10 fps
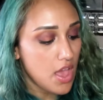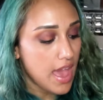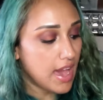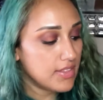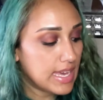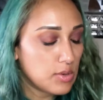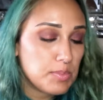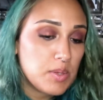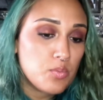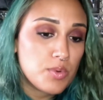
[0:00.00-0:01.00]
how that would
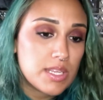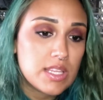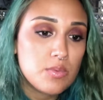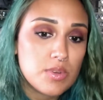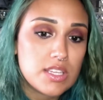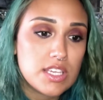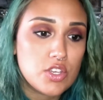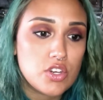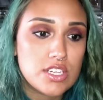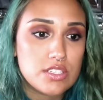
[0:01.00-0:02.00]
be really, really
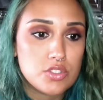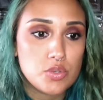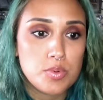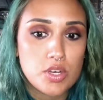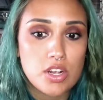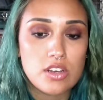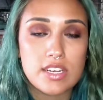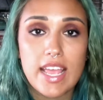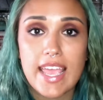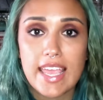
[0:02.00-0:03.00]
good to put on
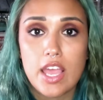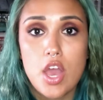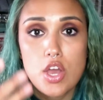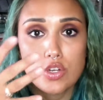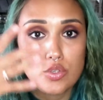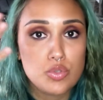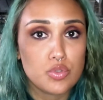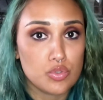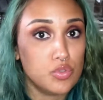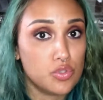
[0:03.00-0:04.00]
a
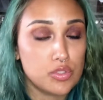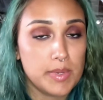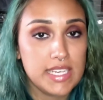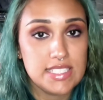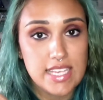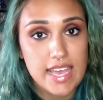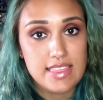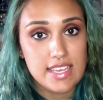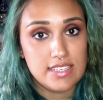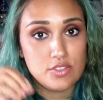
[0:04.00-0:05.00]
neutral base and
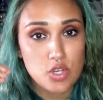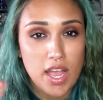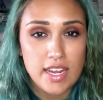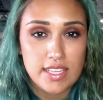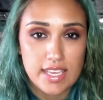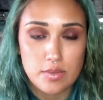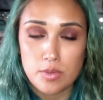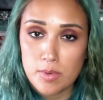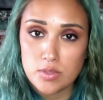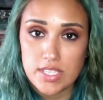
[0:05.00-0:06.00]
then try to get the
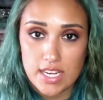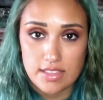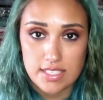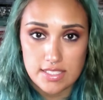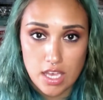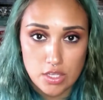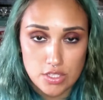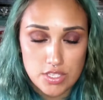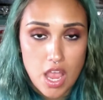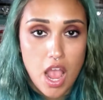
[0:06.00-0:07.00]
most out of these colors.